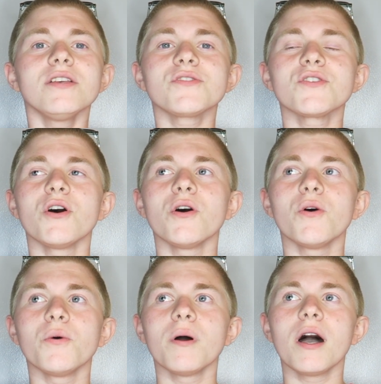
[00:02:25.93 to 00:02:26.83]

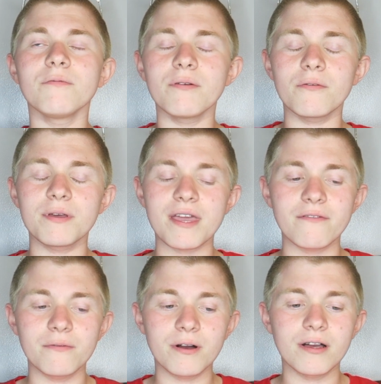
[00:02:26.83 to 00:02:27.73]
So we were with
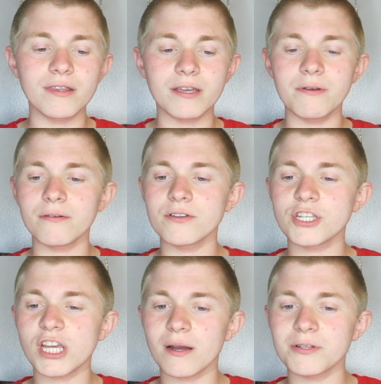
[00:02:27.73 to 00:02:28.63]
everyone, like we were in
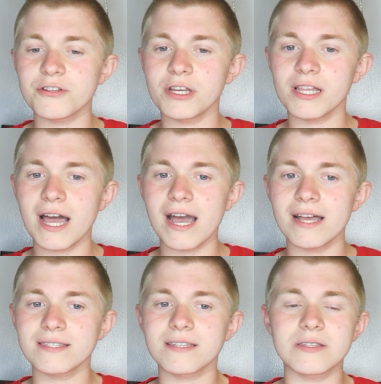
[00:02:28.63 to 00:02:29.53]
geometry
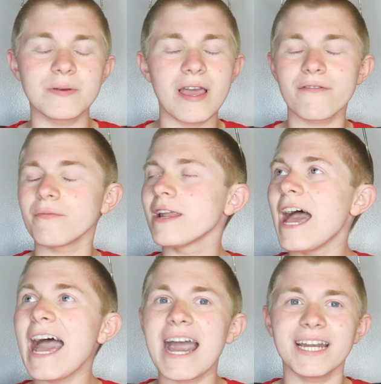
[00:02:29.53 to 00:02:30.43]
class because everyone
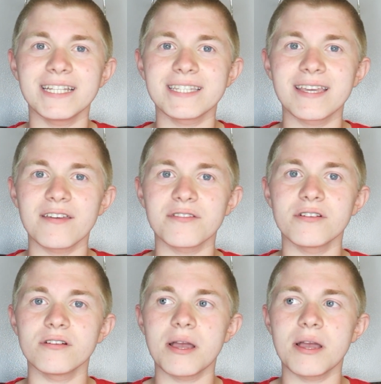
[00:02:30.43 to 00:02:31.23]
had it together.